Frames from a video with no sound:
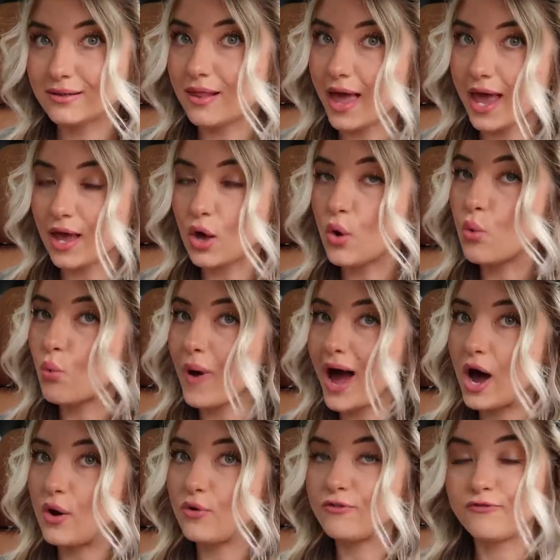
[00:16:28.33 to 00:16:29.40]
Like
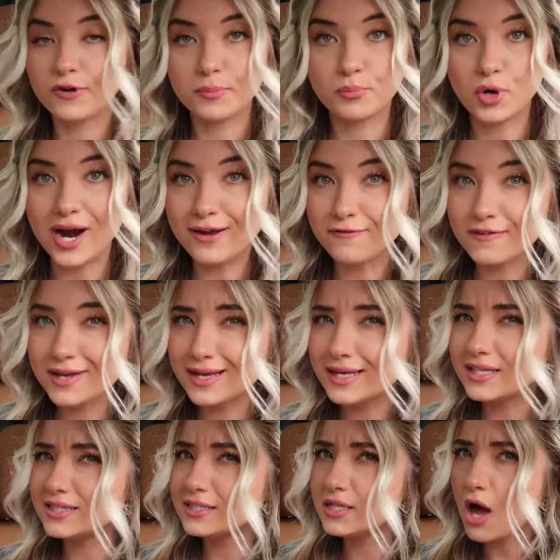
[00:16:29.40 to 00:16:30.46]
wow, for
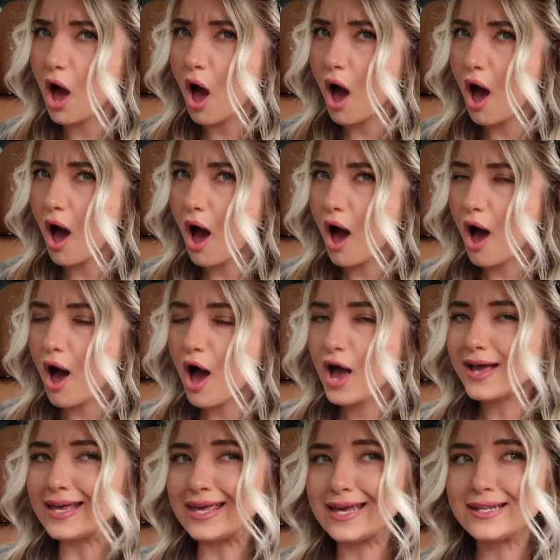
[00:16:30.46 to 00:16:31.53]
breakfast,
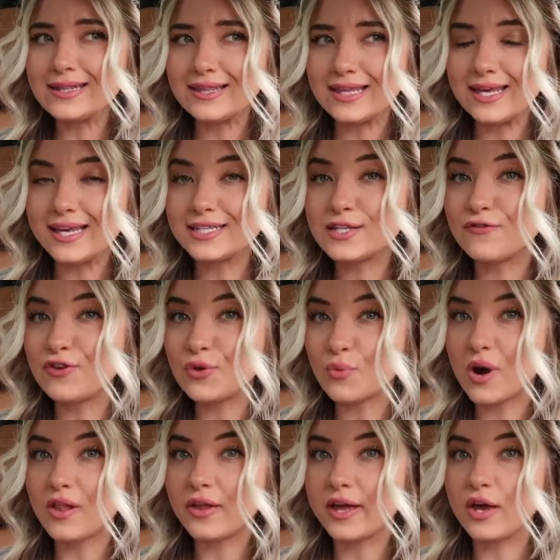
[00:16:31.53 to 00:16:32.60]
Get these if you
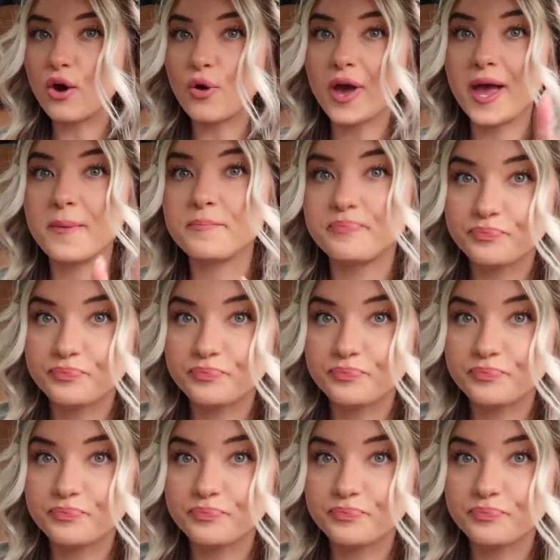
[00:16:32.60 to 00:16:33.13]
want like, okay,